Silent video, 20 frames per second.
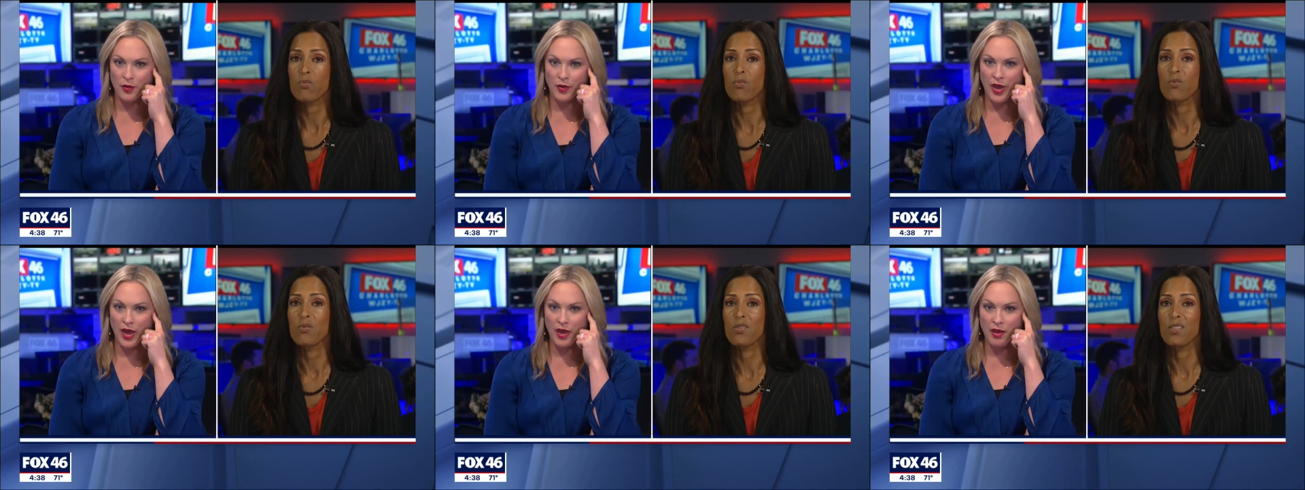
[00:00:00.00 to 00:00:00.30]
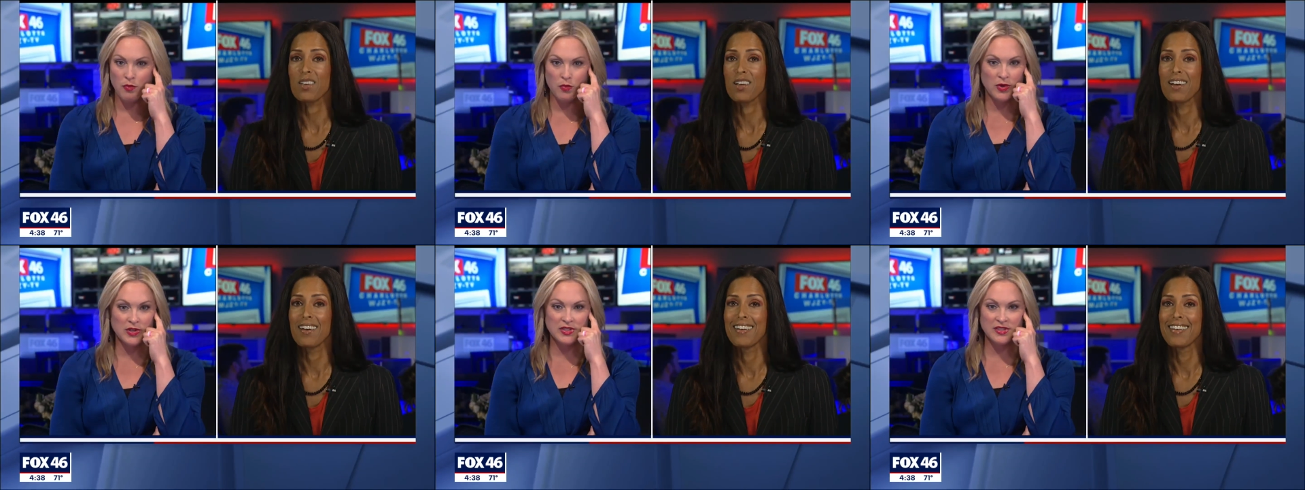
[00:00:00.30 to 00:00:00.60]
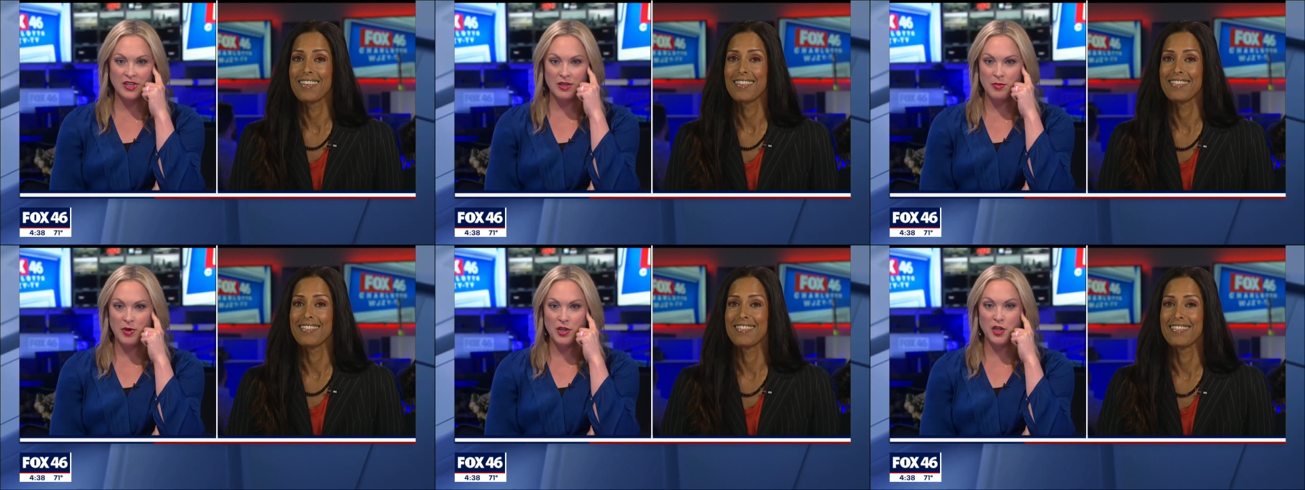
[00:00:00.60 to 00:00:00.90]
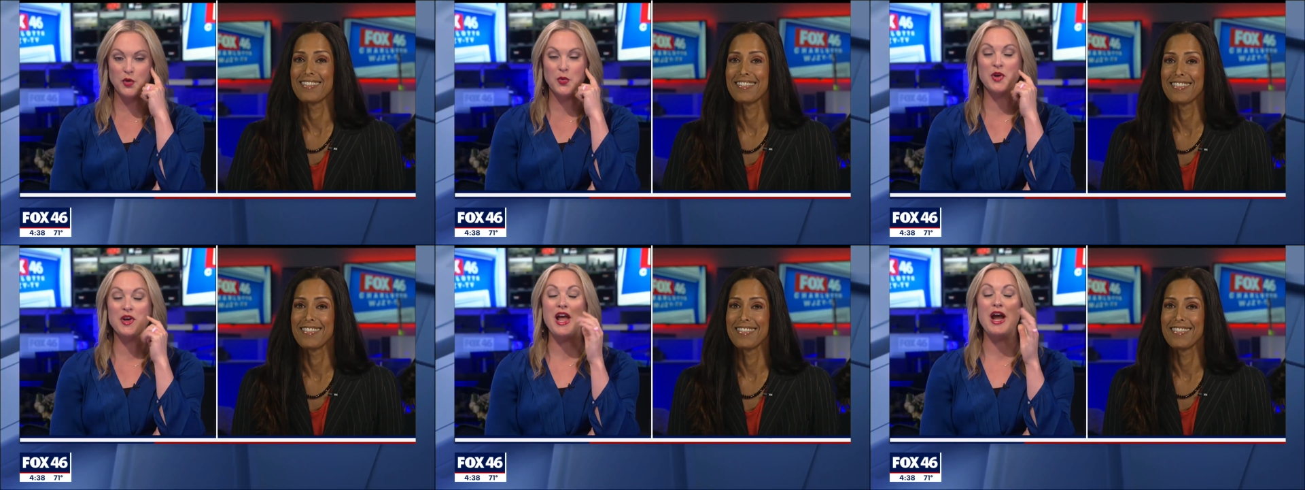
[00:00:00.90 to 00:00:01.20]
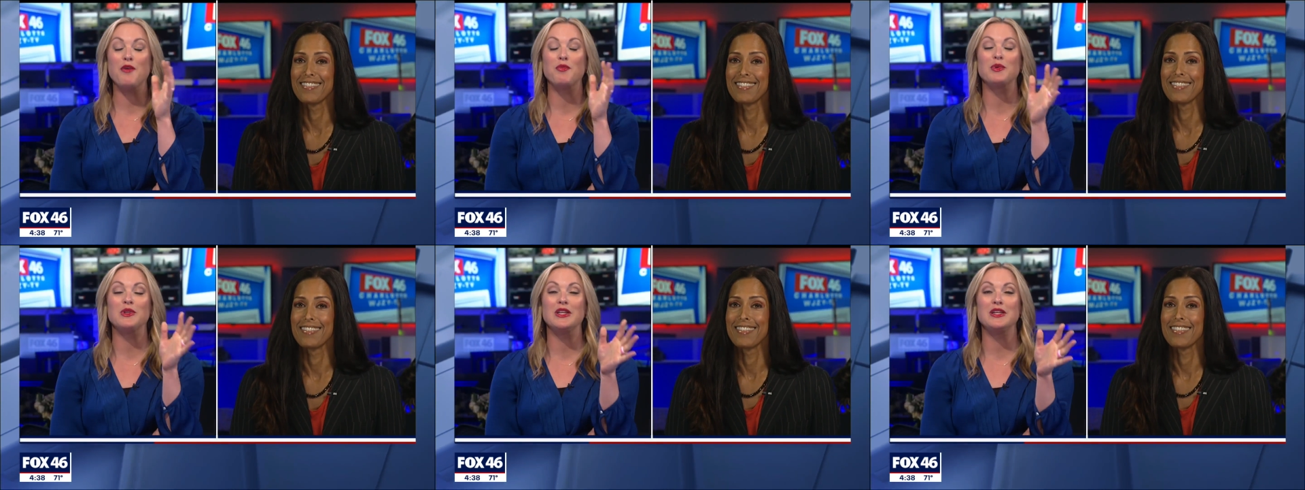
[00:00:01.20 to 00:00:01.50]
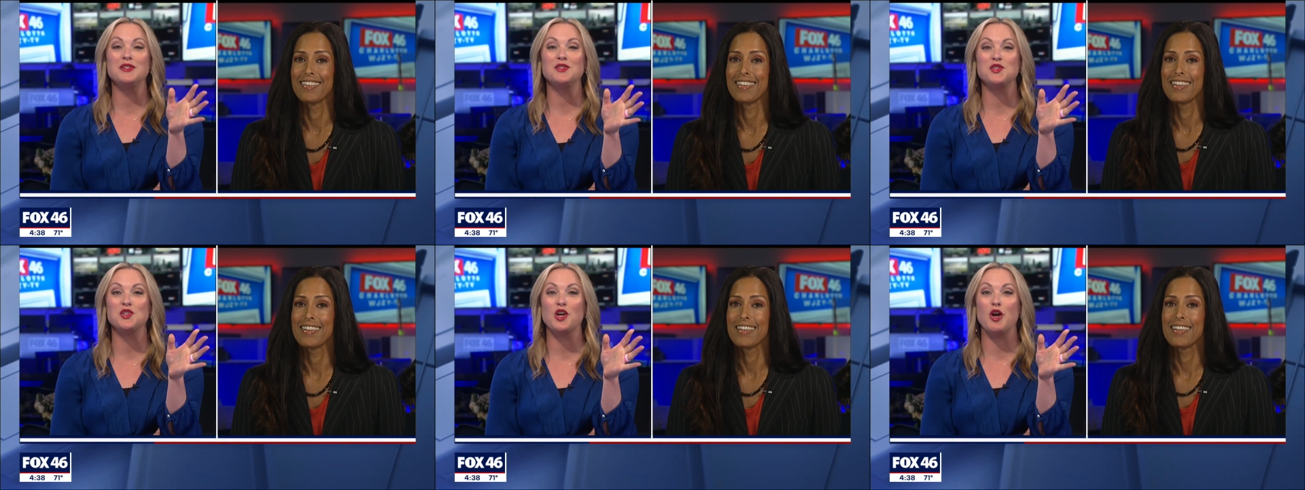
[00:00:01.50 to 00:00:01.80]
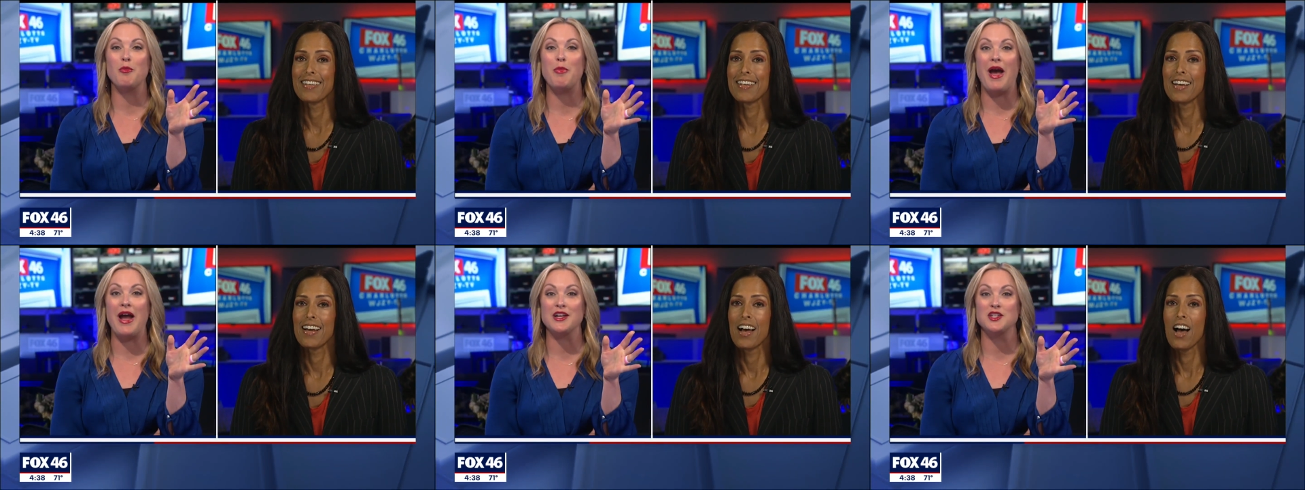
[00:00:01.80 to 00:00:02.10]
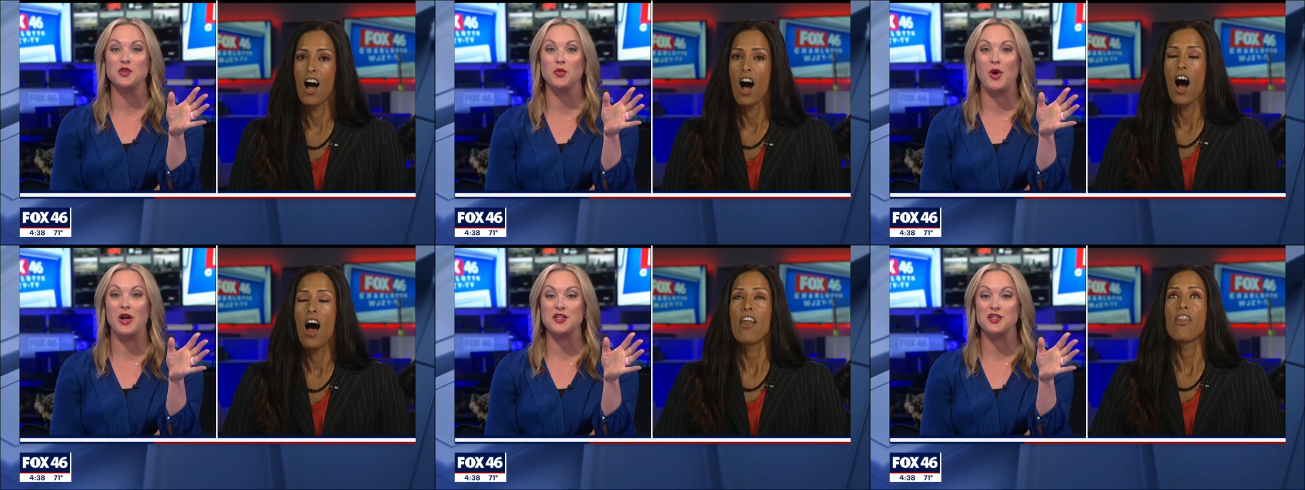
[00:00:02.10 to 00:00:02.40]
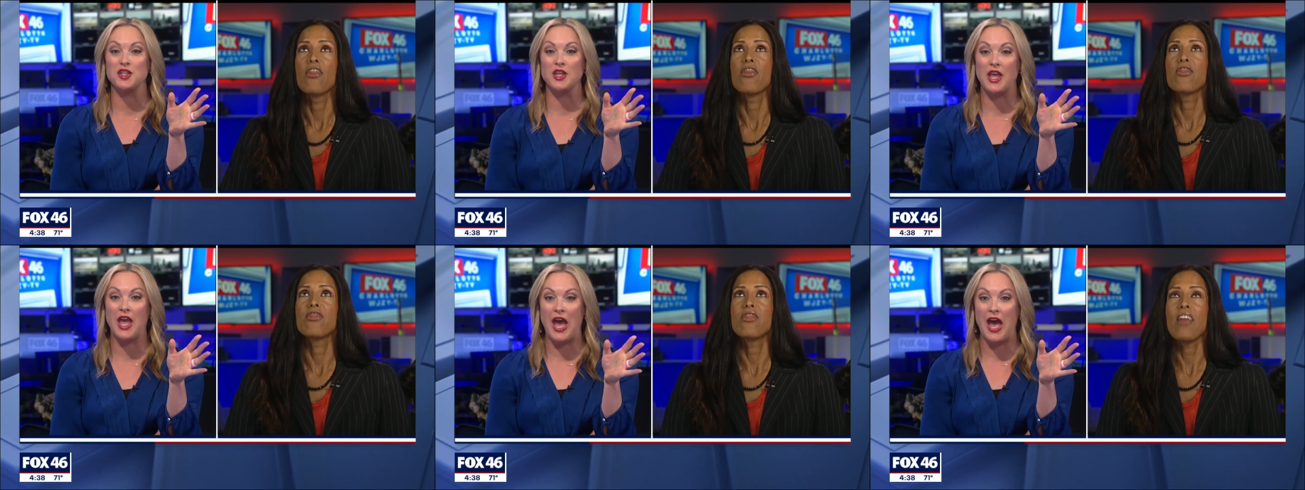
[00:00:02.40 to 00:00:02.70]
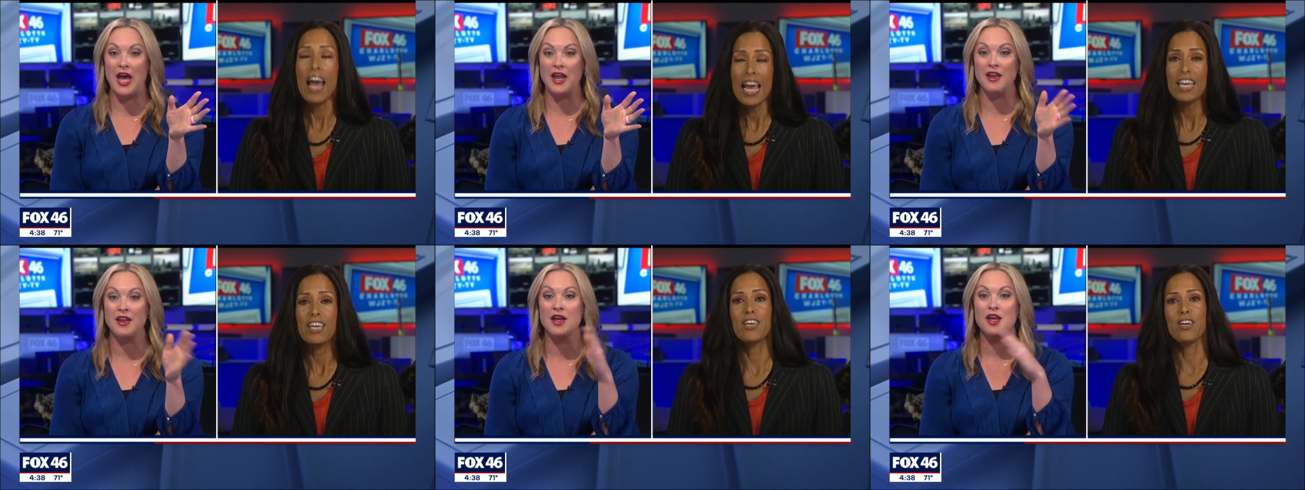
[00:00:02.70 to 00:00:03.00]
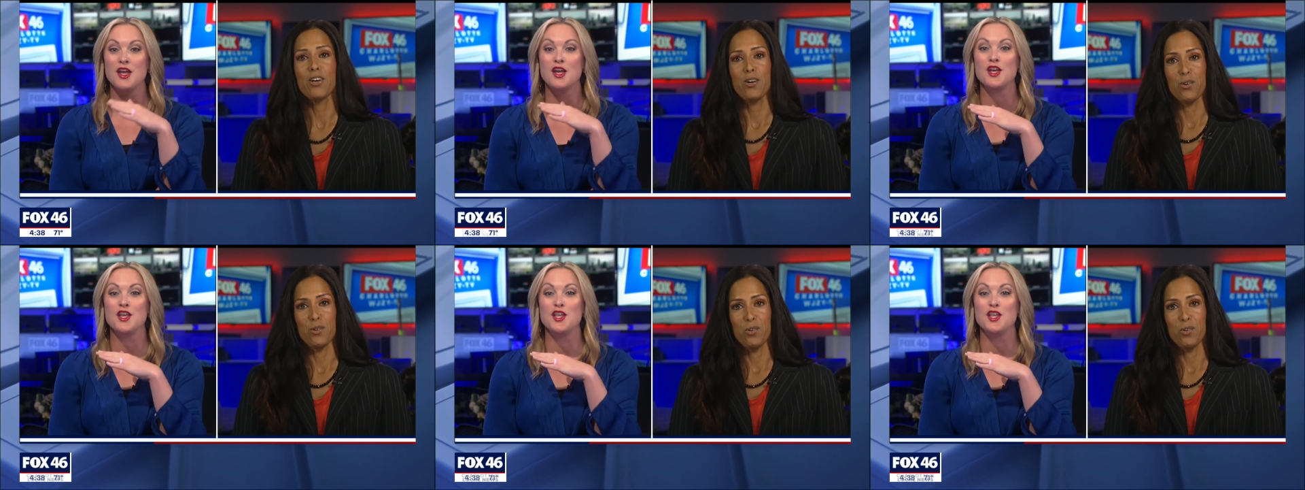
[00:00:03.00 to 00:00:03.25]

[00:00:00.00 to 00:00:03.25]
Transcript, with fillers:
Speaker 1: Okay. Well, Seema, you are now released to go back to watch the cat. Thank you.